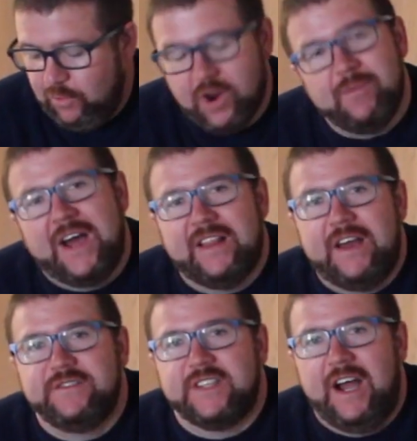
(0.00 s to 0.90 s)
one of my
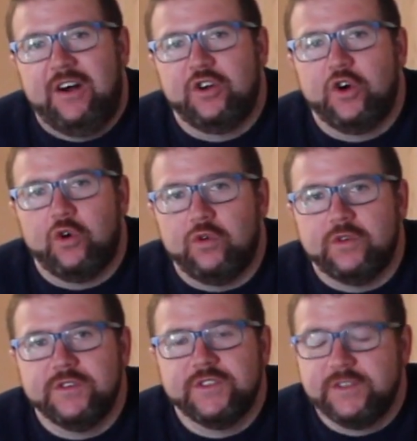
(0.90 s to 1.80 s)
lifestyle
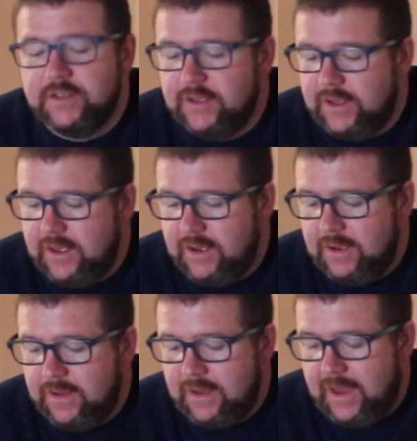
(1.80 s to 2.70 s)
goals
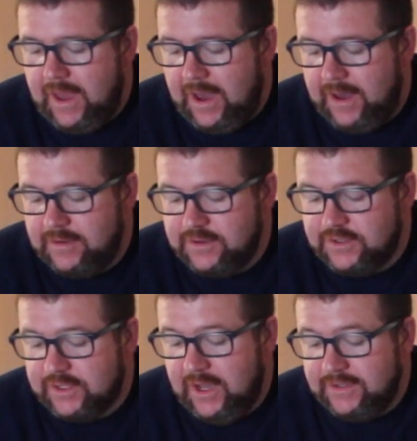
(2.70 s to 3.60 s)
and
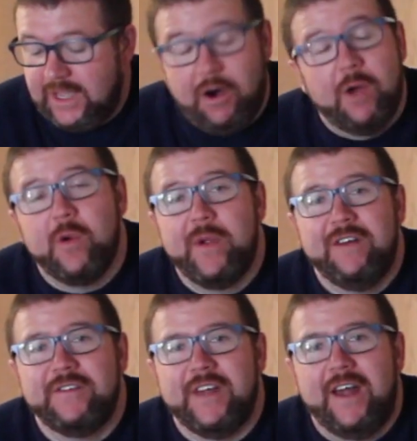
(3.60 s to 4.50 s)
discuss how I
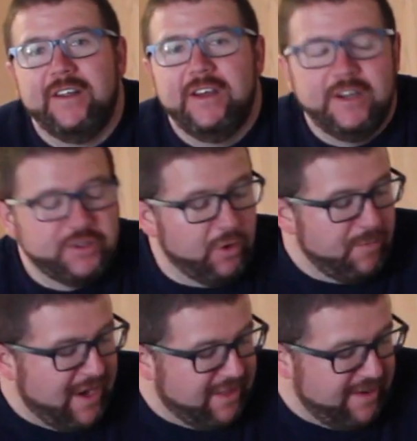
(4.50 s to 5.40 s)
prepare for that. So one
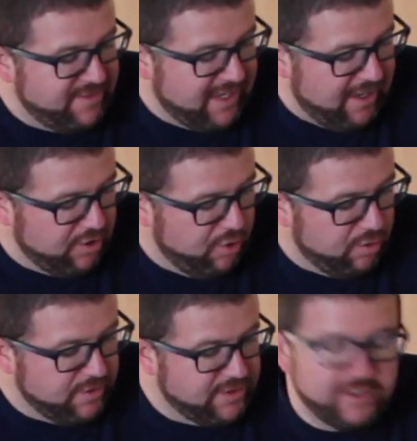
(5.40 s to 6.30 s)
of my lifestyle
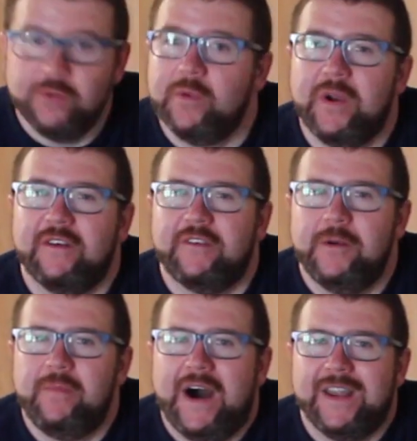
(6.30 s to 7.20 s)
goals is to prepare for
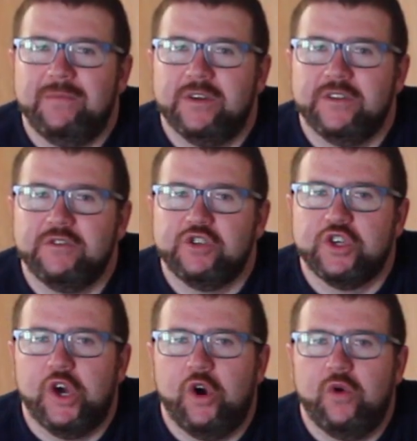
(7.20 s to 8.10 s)
a bodybuilding
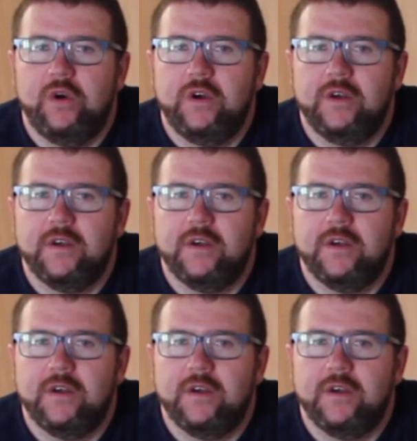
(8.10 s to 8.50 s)
show